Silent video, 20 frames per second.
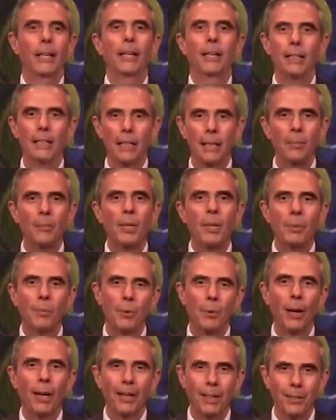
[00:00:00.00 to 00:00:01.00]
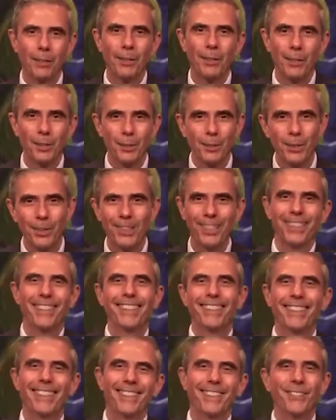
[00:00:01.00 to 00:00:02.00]
deep, deep gratitude
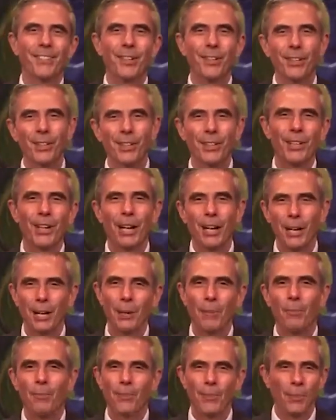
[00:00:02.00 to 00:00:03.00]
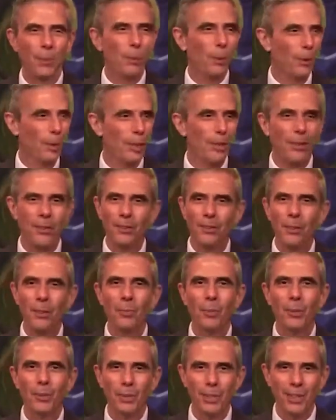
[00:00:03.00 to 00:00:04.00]
for uh, supporting this
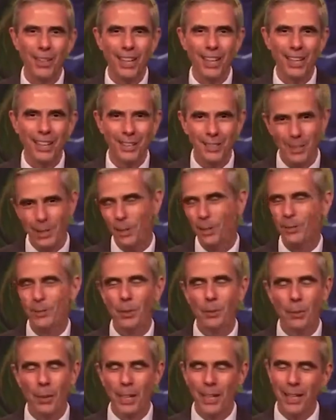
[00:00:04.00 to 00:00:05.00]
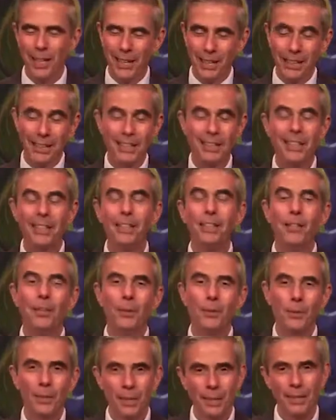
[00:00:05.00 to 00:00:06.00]
community so we can continue
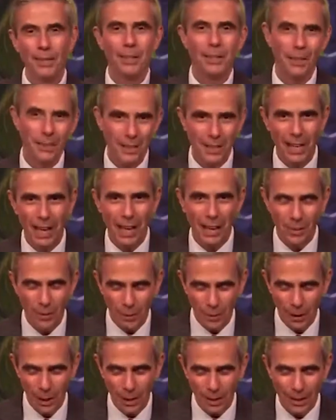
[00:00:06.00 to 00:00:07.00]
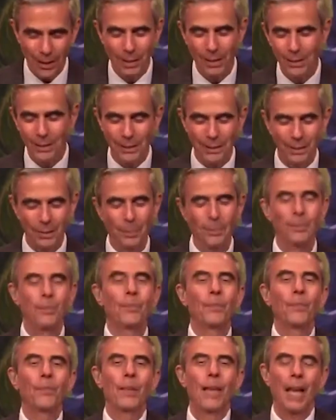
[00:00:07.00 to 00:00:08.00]
to gather like this,
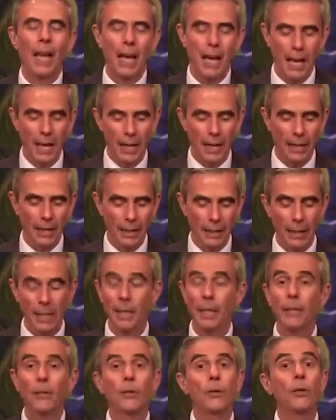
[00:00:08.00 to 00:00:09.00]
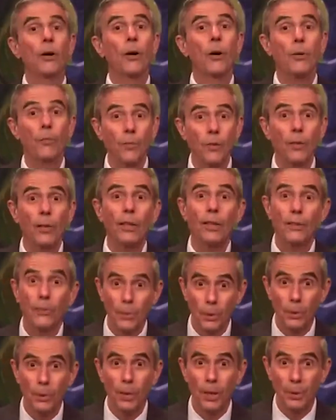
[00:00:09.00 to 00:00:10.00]
and uh, hopefully
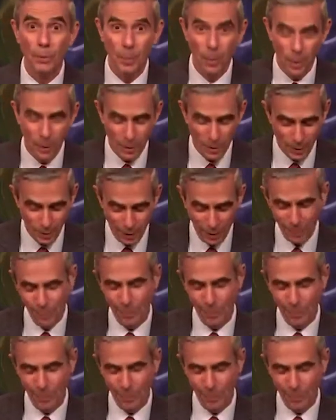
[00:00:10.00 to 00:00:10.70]
soon in person.